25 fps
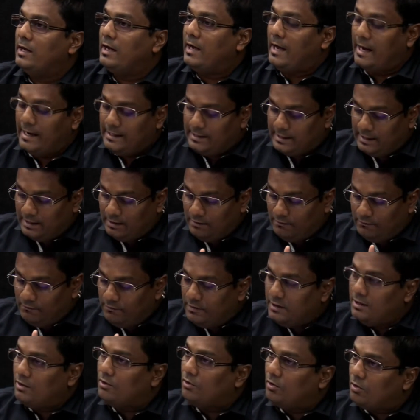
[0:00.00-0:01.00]
I think
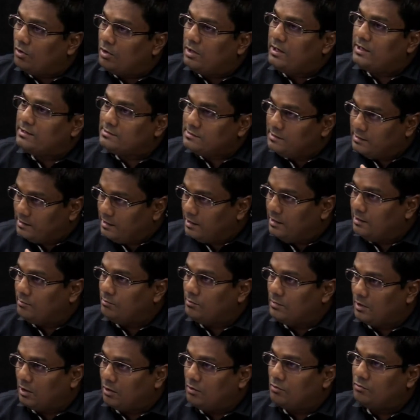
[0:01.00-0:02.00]
we all as a
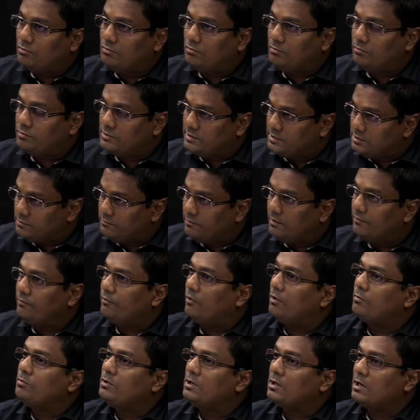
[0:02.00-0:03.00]
team now, since we have
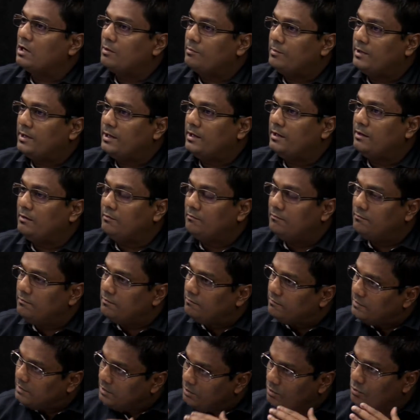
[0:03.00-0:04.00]
formed a committee, we
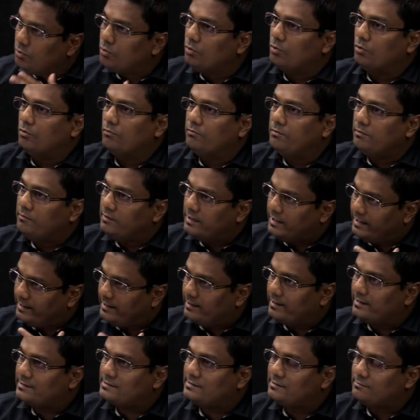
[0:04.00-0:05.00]
will go, we will
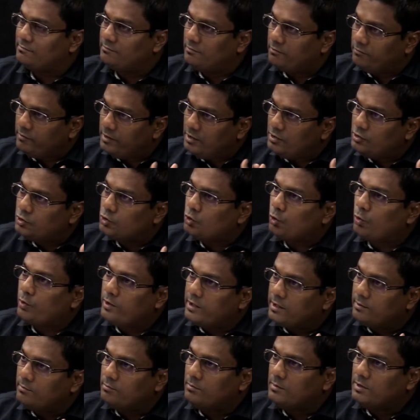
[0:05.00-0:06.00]
address him, we will show
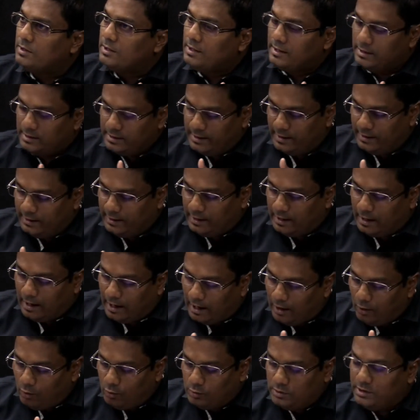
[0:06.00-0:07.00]
him that
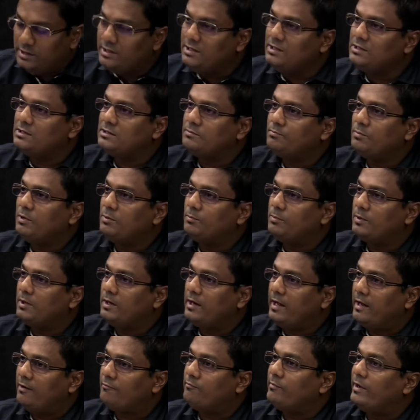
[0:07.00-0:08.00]
how these people
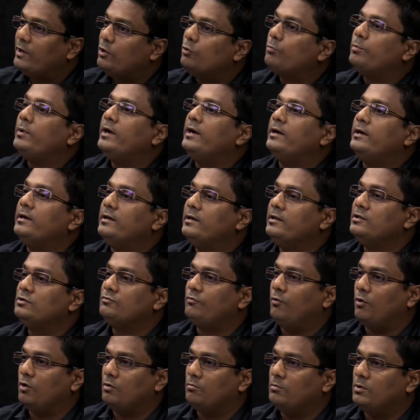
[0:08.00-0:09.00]
have manipulated these
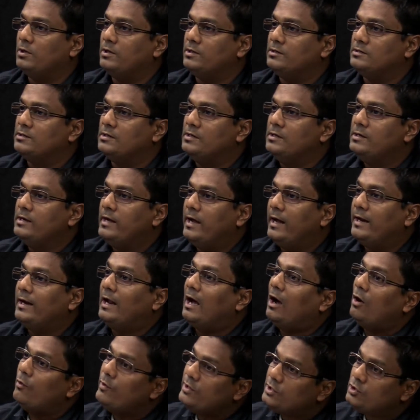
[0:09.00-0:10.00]
formulas and
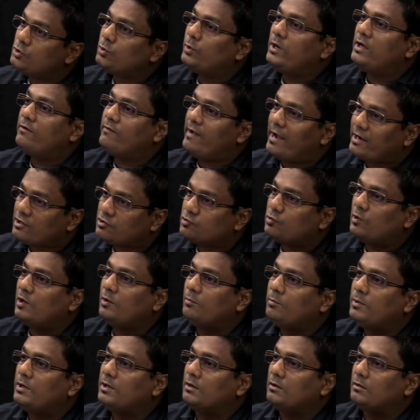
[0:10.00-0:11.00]
how it should have actually
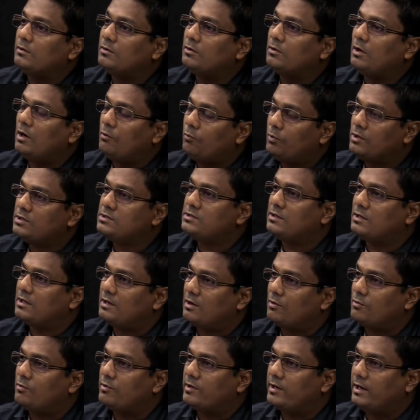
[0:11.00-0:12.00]
been, you know, what is the
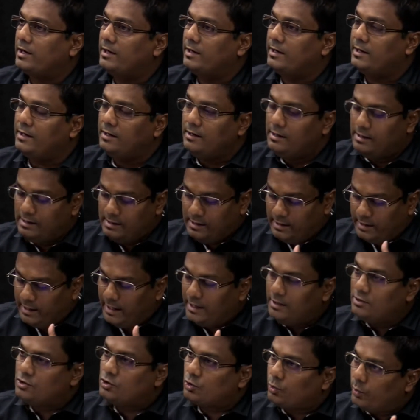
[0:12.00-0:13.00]
ground reality,
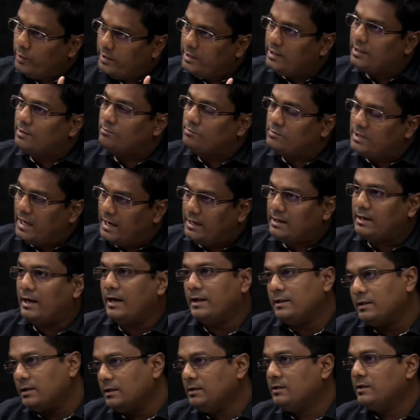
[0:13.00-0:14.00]
and showing him that, I
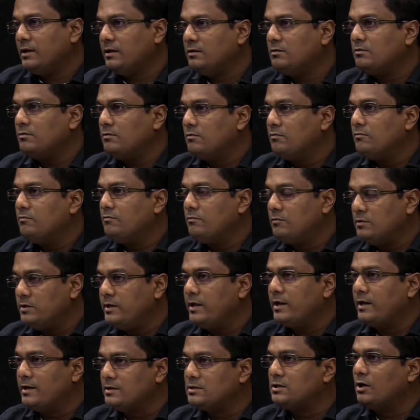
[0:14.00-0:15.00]
think then
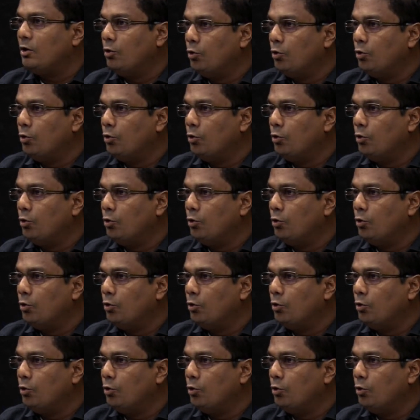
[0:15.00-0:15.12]
there is a